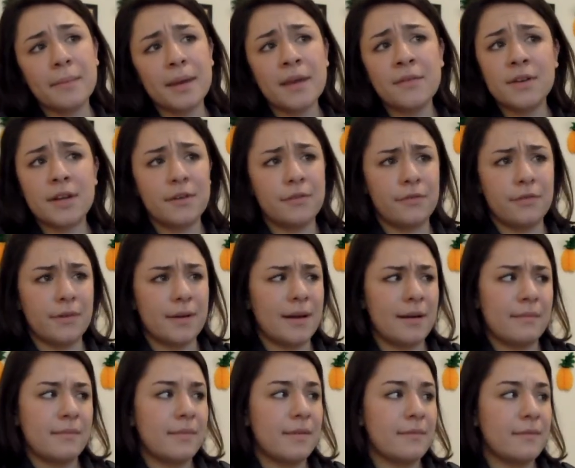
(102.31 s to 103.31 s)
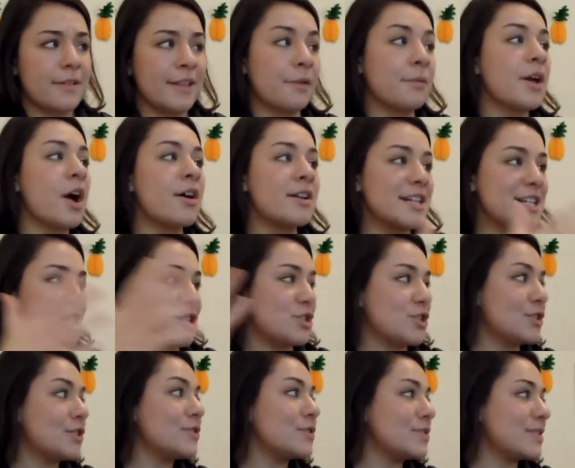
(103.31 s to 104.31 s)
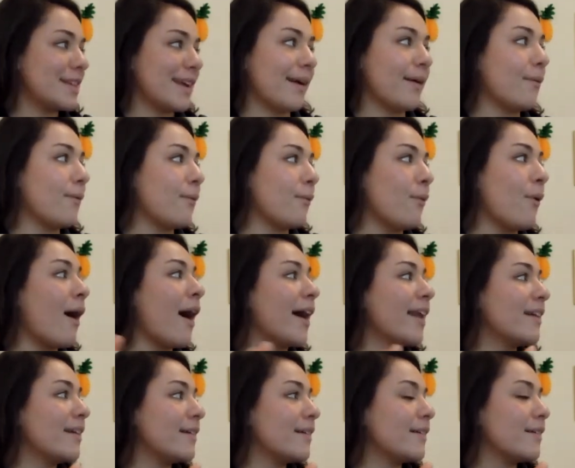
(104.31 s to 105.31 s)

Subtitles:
Even if, like, we all need to choose like what